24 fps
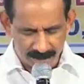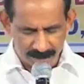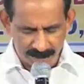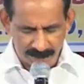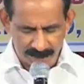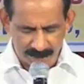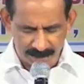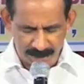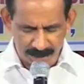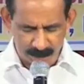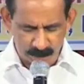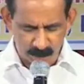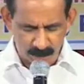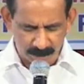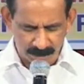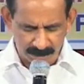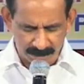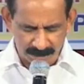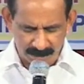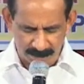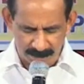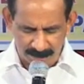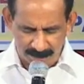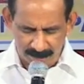give heed to His
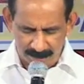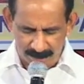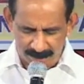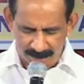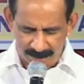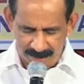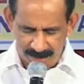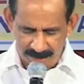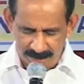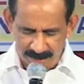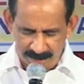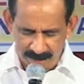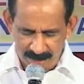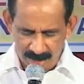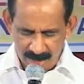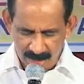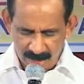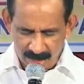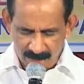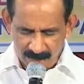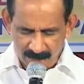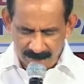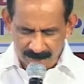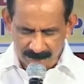commandments
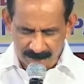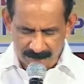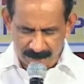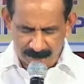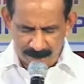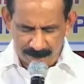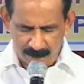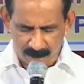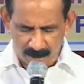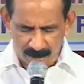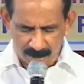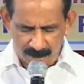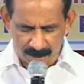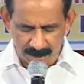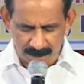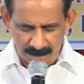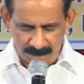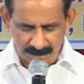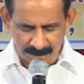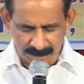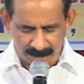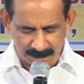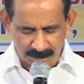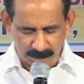and keep all his
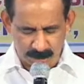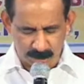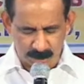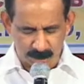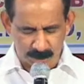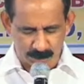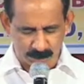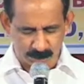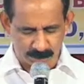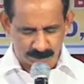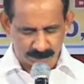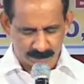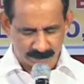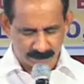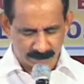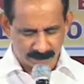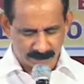statutes.